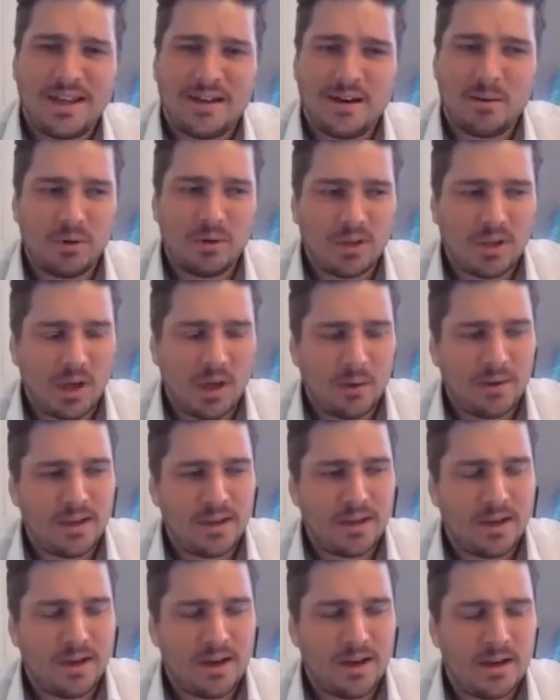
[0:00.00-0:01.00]
getting up and
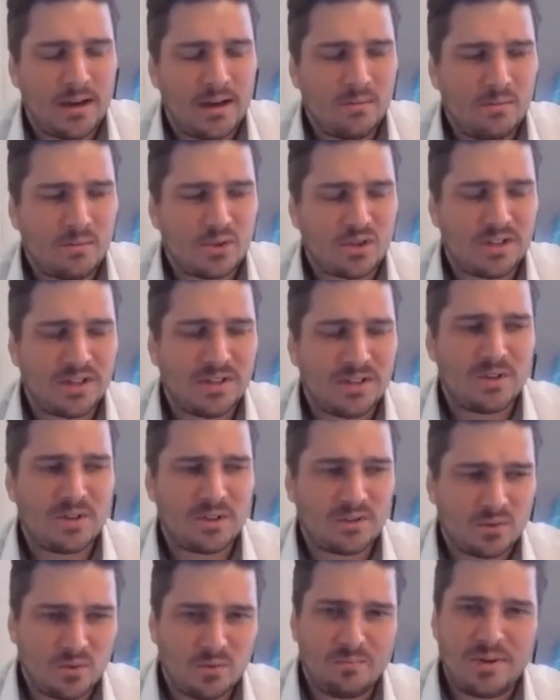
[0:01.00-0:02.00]
going. So then we
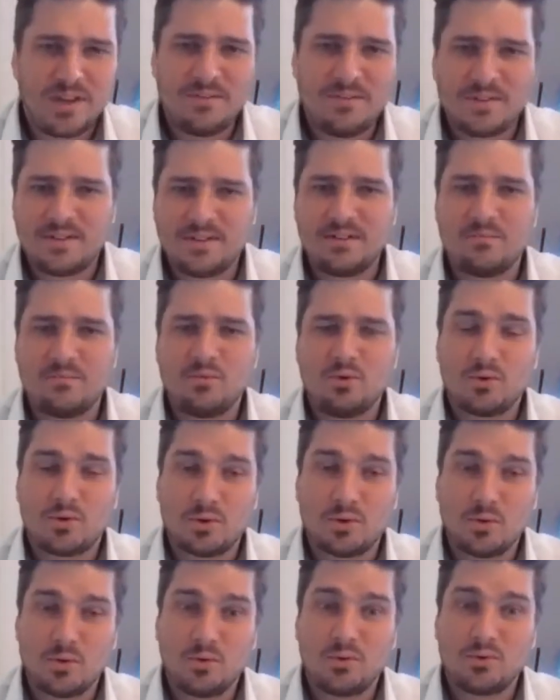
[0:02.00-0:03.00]
sort of pivoted
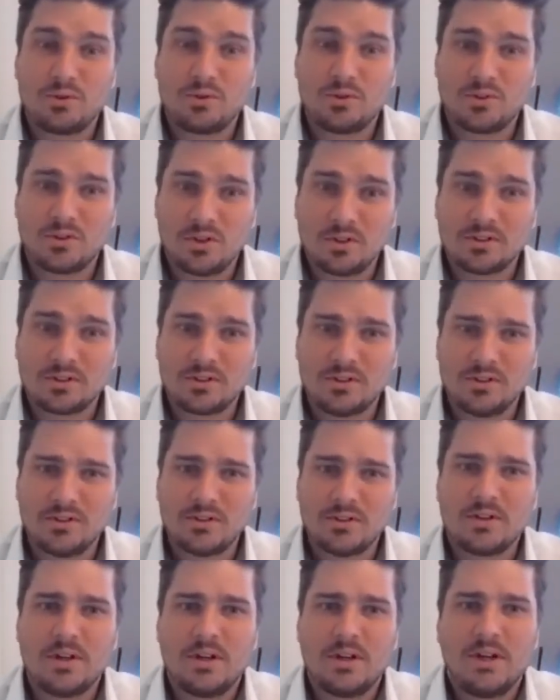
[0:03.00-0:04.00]
more towards
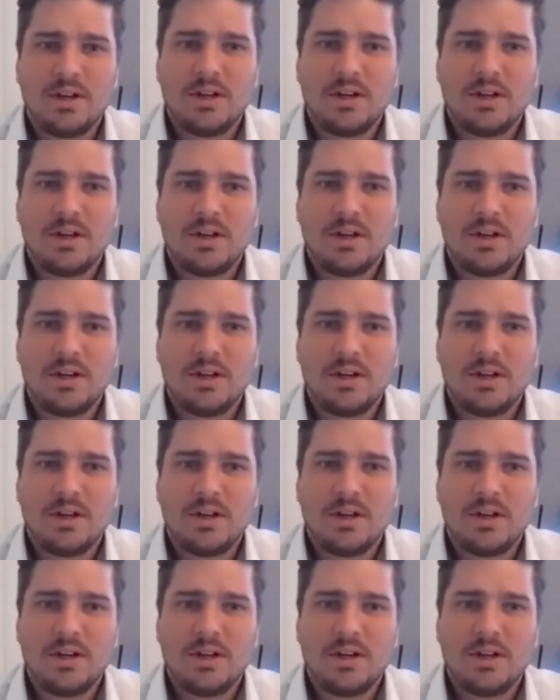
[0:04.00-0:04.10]
doctors.